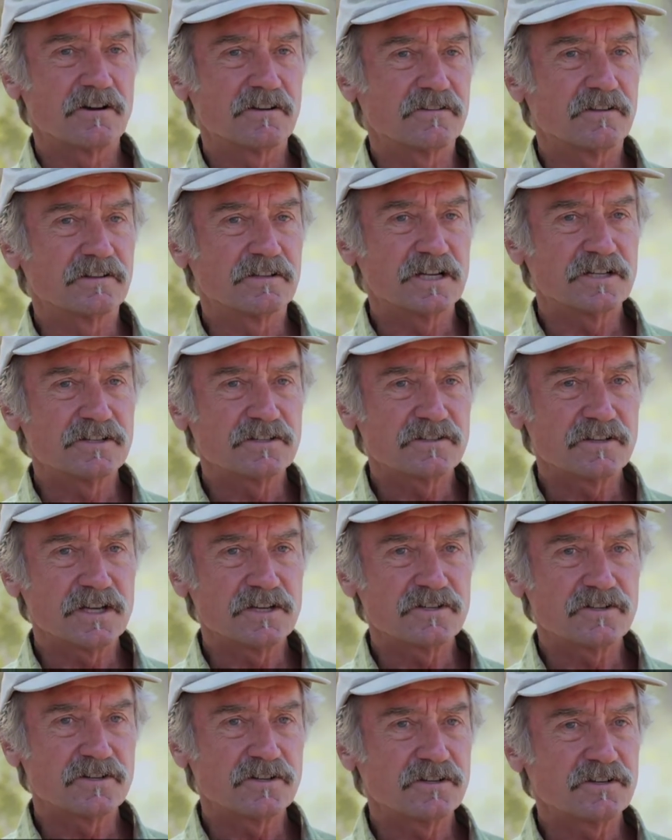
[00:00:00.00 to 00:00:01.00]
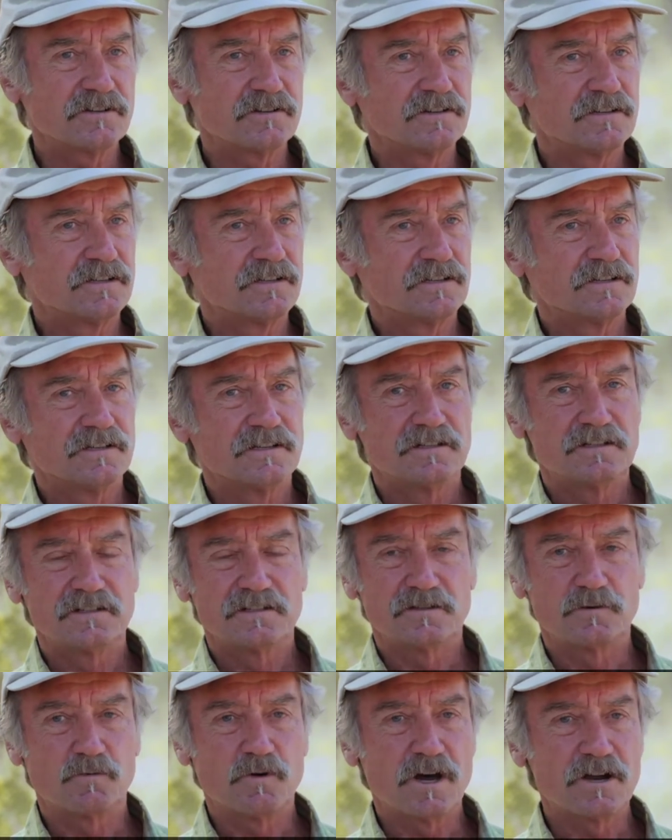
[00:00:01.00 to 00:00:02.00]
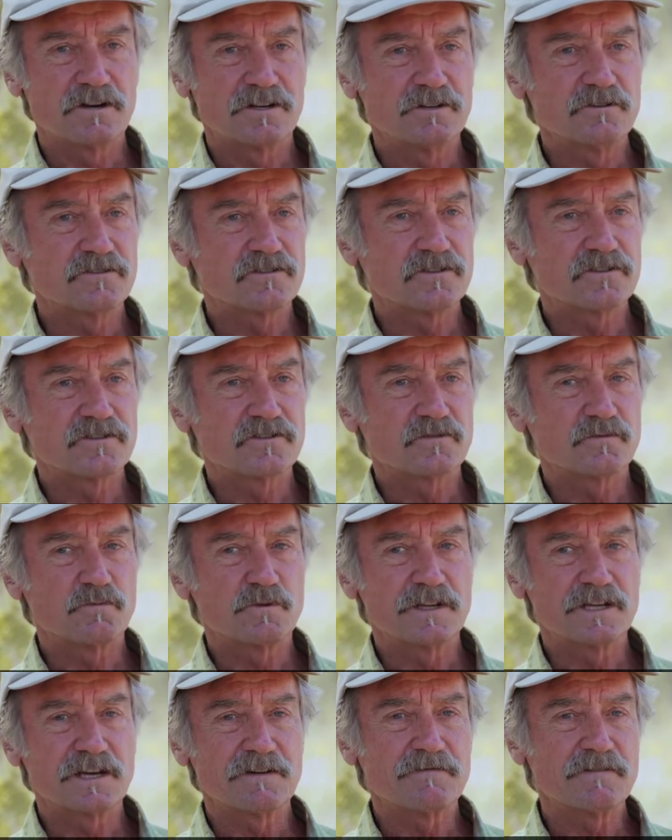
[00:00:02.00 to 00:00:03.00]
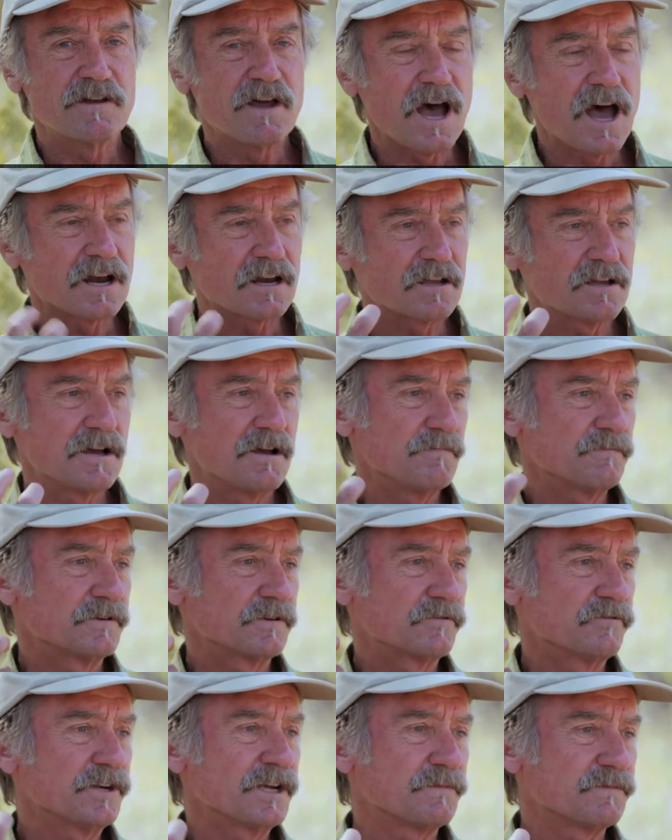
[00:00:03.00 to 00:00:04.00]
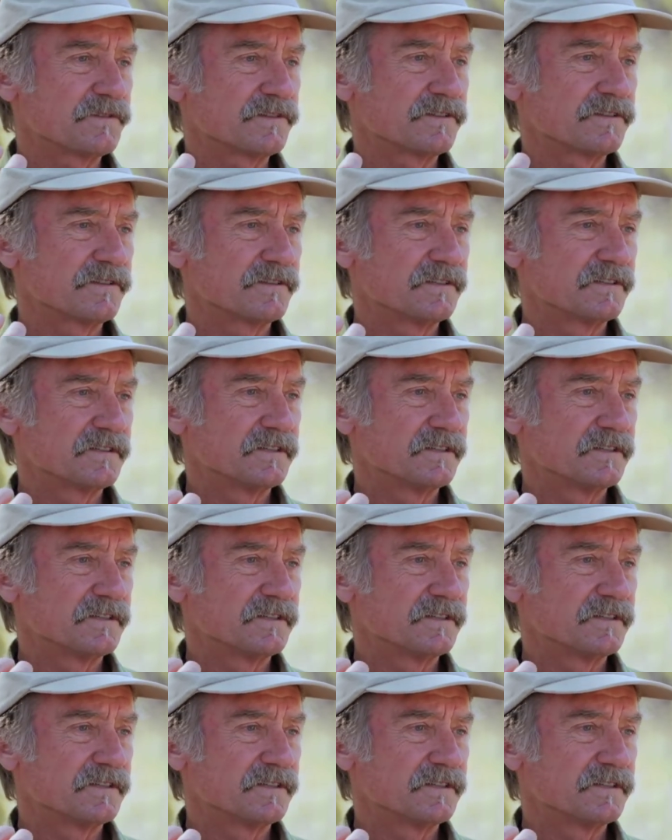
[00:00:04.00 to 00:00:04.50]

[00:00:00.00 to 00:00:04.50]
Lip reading: the legislature, the water users, we have not come to grips